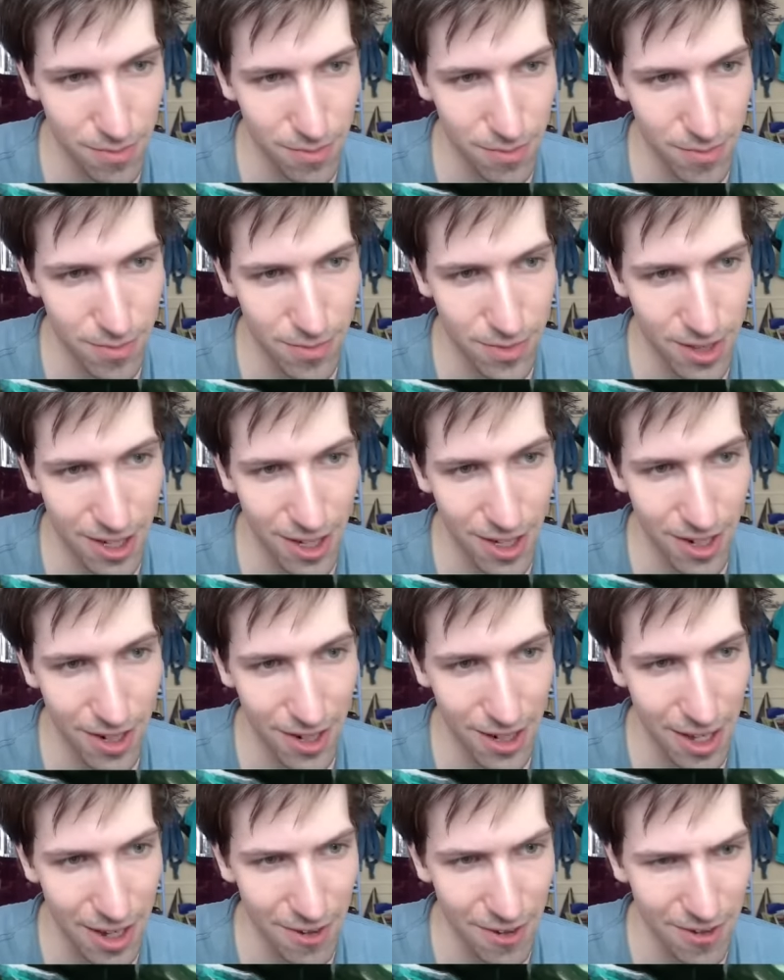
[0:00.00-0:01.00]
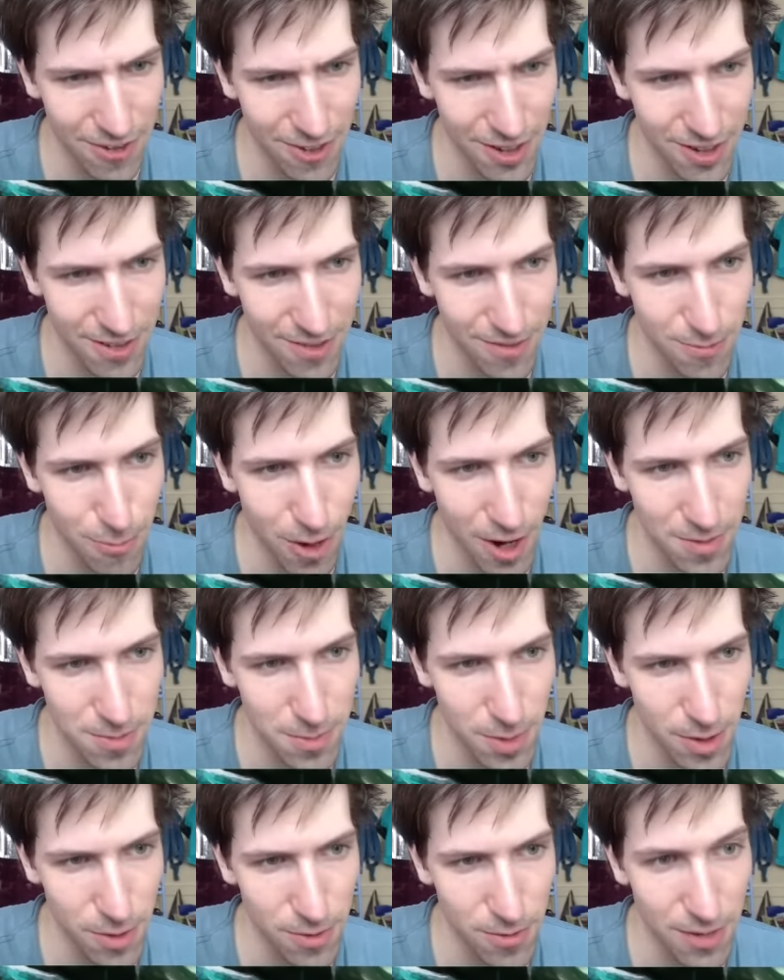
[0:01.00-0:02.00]
long life in wild
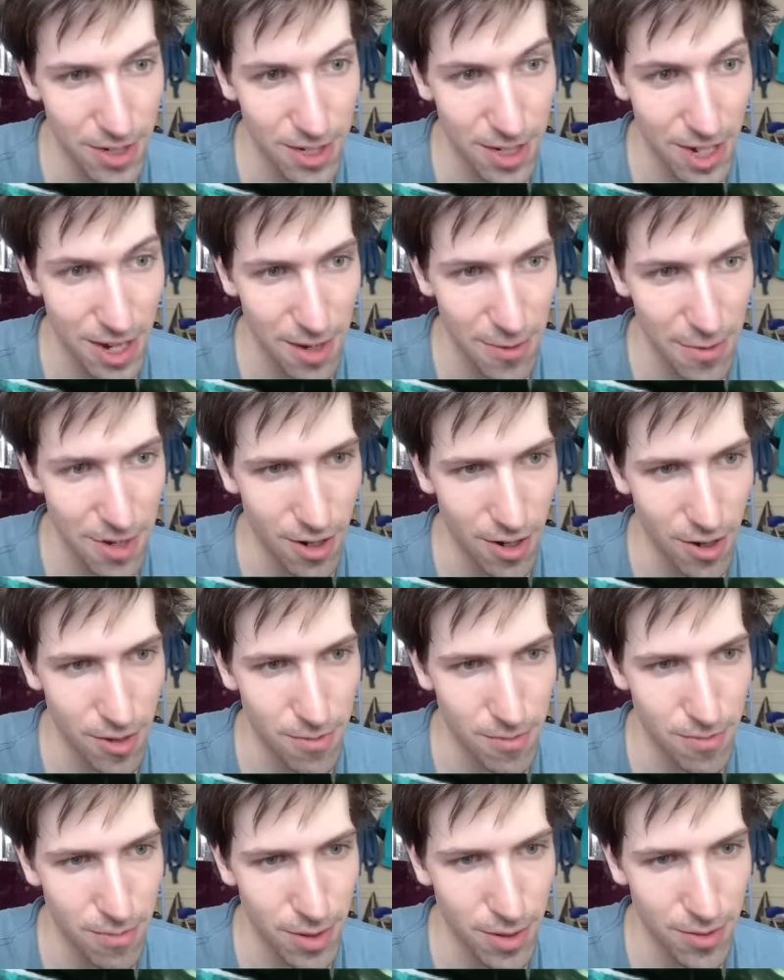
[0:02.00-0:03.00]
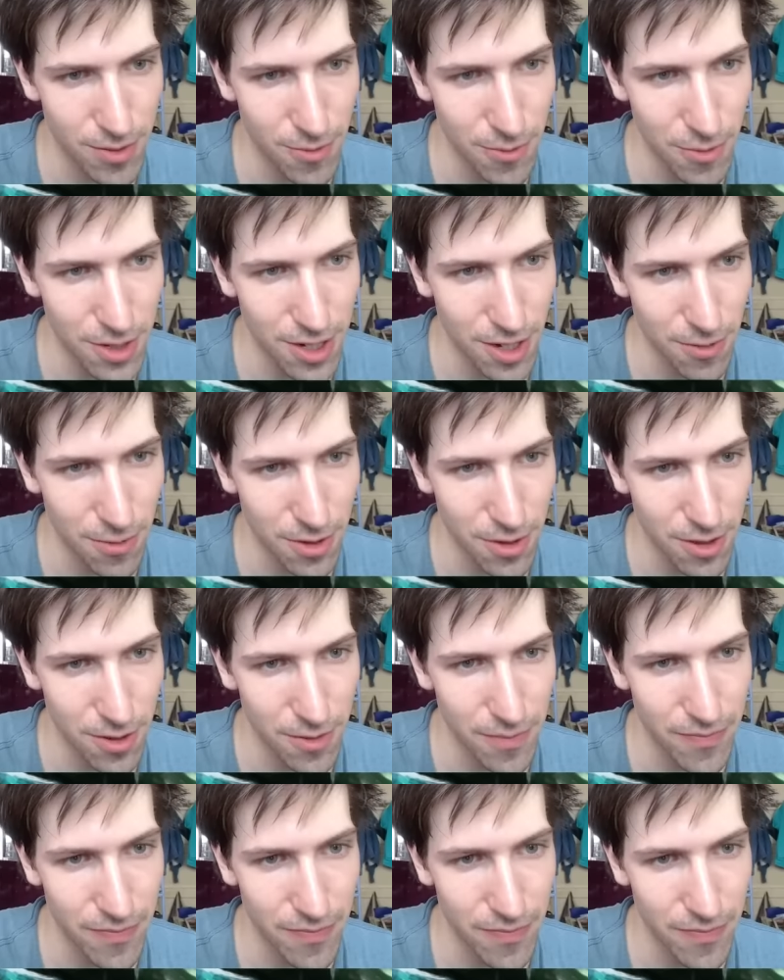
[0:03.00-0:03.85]
mode retirement home, but we're done with you.